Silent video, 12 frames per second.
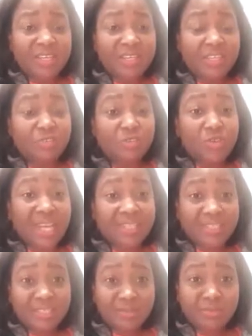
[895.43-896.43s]

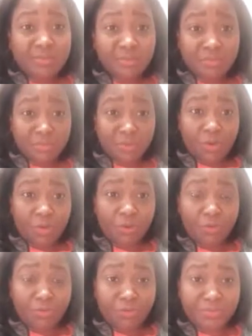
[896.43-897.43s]
introduction
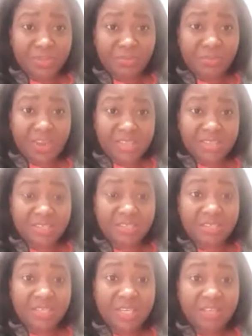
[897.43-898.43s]
of the
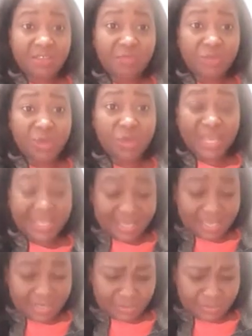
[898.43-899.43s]
fast, the video I
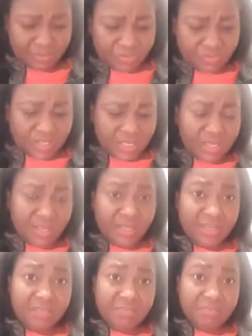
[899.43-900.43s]
did,
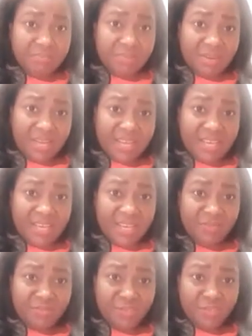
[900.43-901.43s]
I
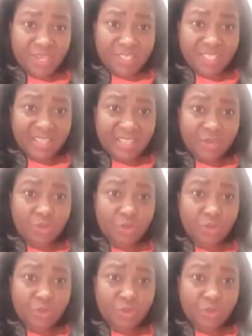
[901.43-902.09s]
gave instruction that we